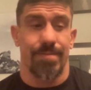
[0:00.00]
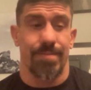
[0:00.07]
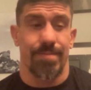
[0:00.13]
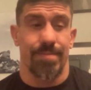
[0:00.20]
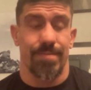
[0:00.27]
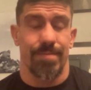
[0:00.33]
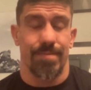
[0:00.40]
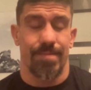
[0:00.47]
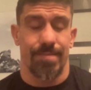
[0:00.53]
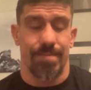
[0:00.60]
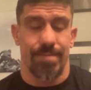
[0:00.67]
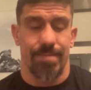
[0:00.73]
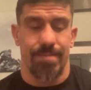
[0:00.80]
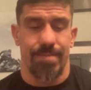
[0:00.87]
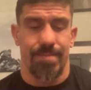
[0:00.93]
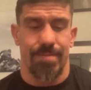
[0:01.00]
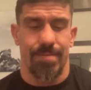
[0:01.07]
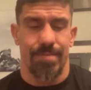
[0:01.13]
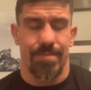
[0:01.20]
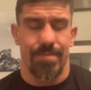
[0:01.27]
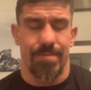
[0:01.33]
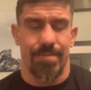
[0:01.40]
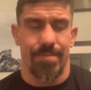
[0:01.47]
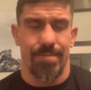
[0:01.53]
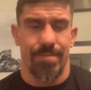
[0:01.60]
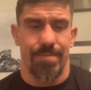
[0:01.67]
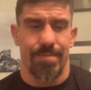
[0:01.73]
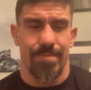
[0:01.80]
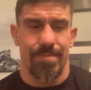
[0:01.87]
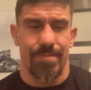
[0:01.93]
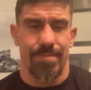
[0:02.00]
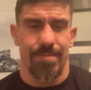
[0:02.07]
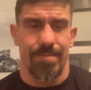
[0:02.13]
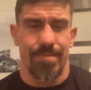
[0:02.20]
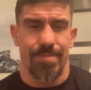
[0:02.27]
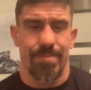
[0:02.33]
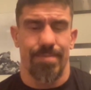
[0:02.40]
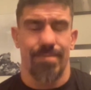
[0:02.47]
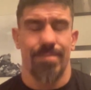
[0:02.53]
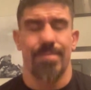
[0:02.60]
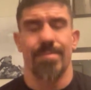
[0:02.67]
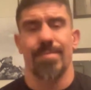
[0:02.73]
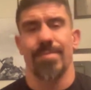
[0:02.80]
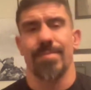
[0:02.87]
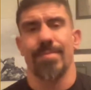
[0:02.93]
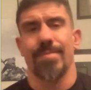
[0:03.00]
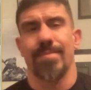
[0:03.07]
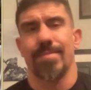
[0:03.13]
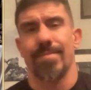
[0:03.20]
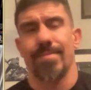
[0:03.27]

This person isn't speaking.